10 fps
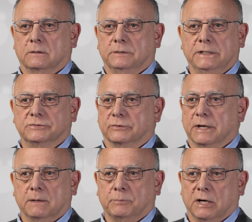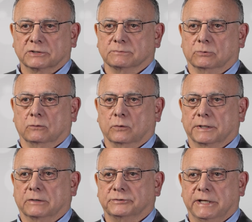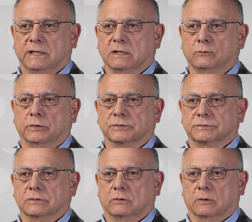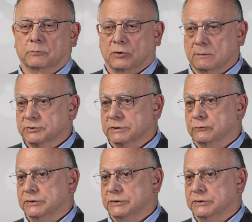These are not possible without taking risk on promising